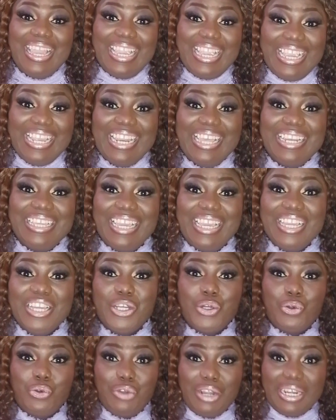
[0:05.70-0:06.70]
In an
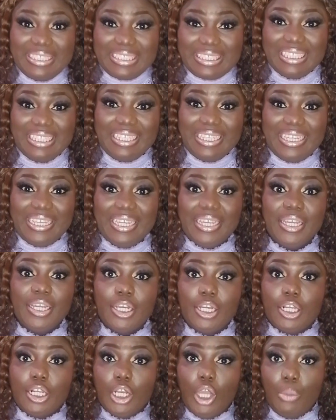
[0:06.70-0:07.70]
increasingly
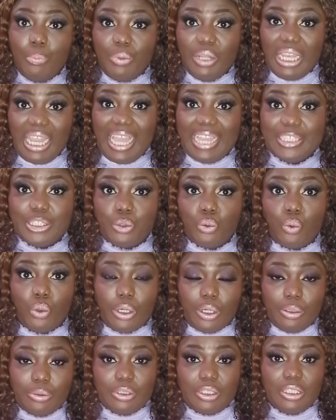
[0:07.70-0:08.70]
globalized
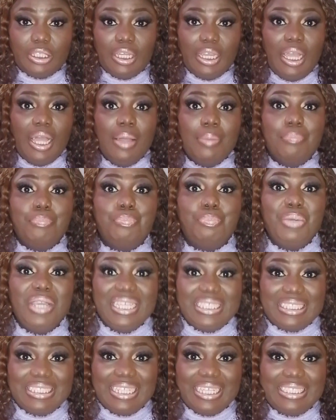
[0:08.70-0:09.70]
world,
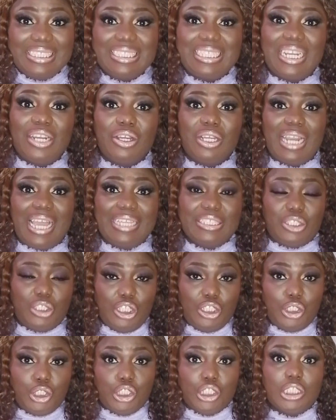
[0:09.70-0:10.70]
businesses and
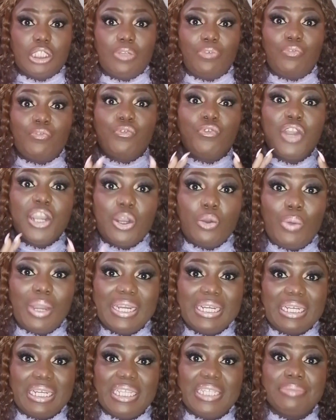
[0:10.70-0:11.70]
organizations
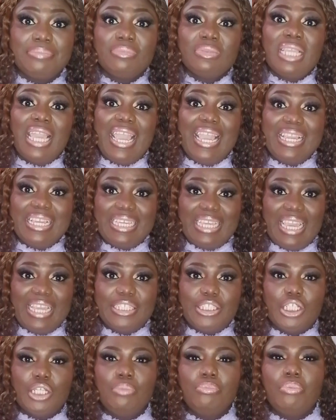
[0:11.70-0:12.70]
frequently
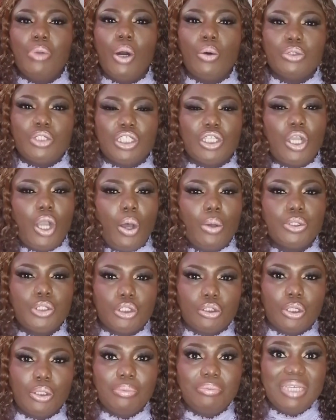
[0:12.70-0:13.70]
engage in
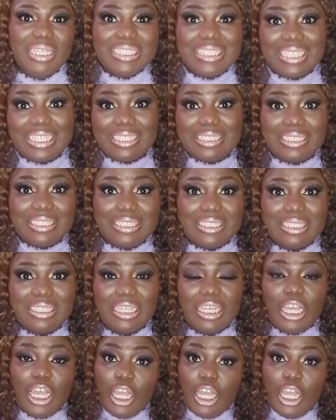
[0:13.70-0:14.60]
multicultural meetings.